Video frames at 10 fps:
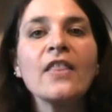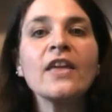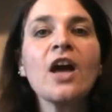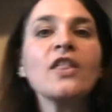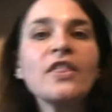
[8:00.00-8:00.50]

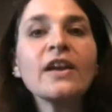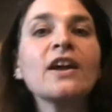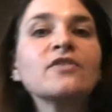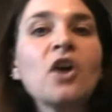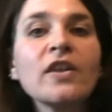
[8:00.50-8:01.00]
The other thing
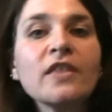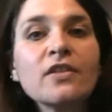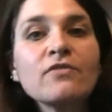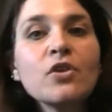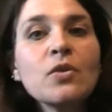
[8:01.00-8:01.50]
I've got in the
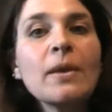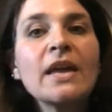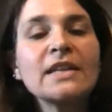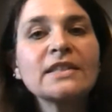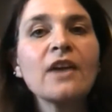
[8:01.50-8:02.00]
other room
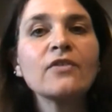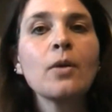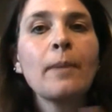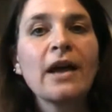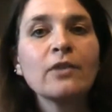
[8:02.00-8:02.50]
is I've got
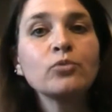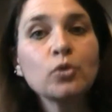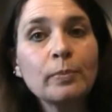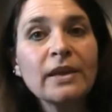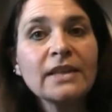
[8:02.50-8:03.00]
a pack of
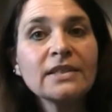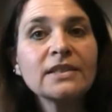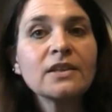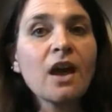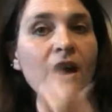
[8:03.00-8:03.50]
broad beans.